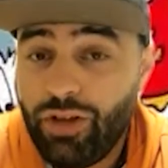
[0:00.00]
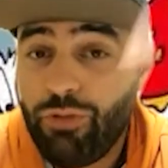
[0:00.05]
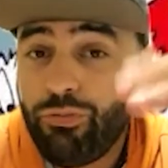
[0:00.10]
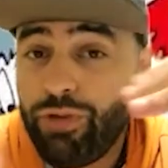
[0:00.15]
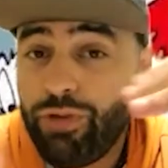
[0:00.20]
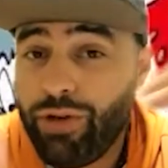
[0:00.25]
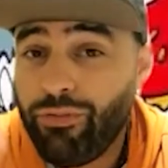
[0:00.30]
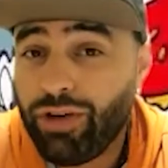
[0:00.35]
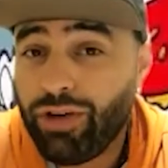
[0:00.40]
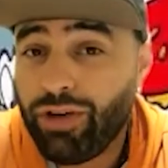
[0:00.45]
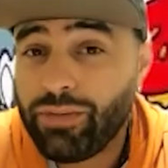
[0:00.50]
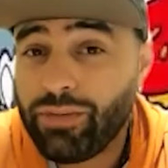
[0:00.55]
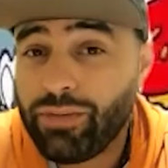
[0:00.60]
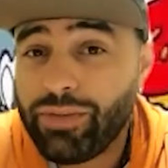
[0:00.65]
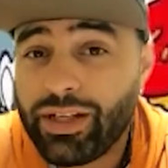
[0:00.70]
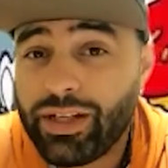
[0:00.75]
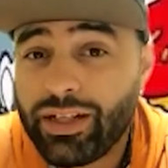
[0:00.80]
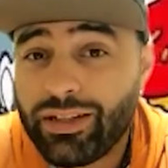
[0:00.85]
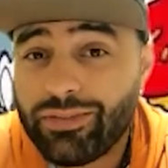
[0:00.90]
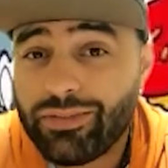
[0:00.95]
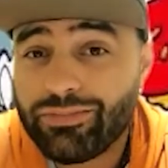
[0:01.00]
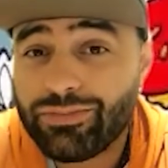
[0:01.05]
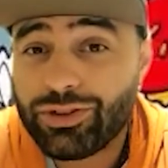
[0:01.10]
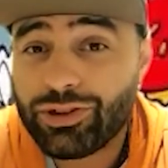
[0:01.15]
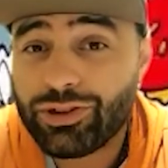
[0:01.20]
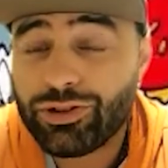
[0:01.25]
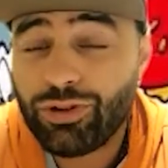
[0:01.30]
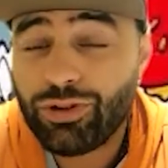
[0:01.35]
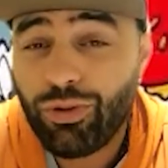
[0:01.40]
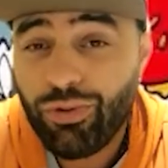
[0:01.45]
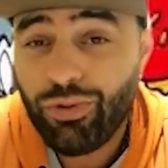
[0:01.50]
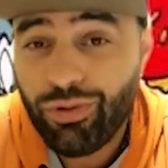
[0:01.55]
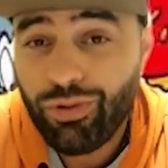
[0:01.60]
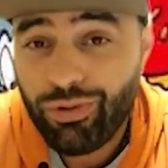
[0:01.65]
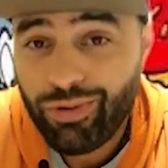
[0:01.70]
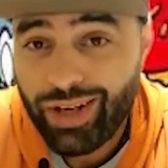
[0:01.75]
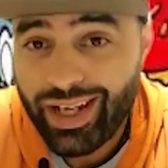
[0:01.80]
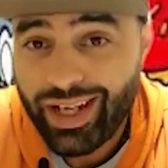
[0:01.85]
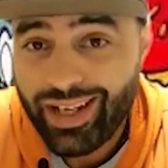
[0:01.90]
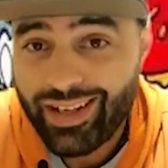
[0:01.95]
We want to become so
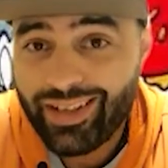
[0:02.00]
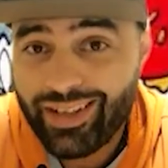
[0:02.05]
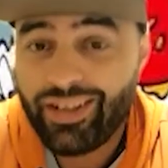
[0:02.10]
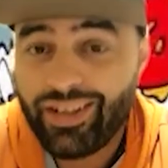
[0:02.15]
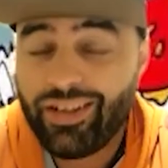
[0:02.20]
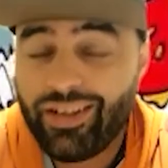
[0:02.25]
great